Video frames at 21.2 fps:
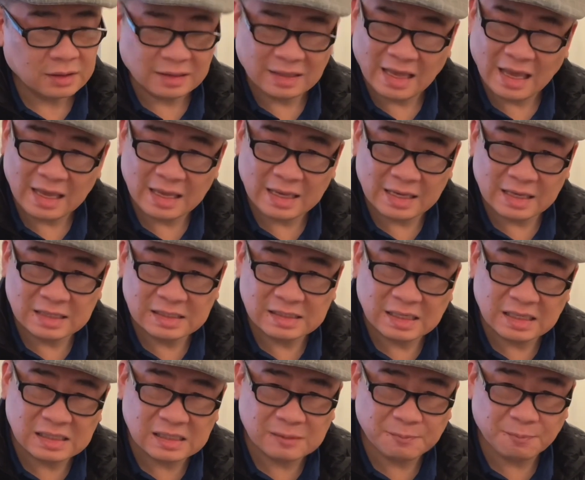That is
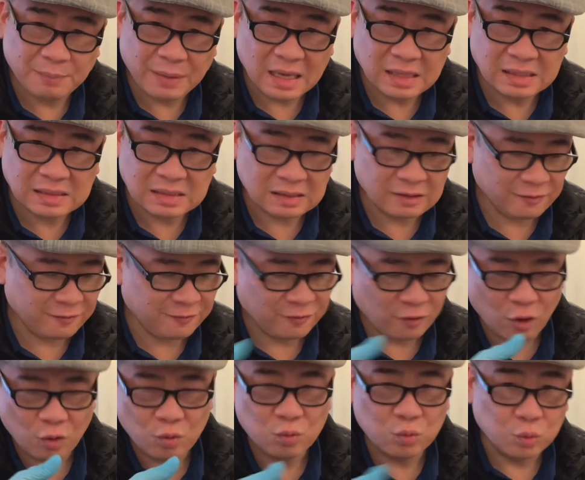expensive
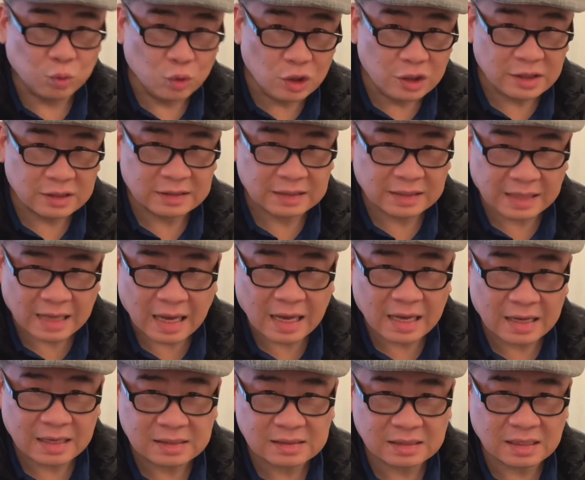for wood,
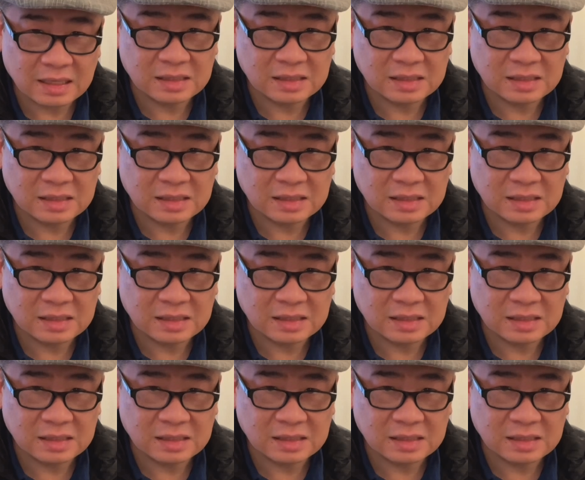guys.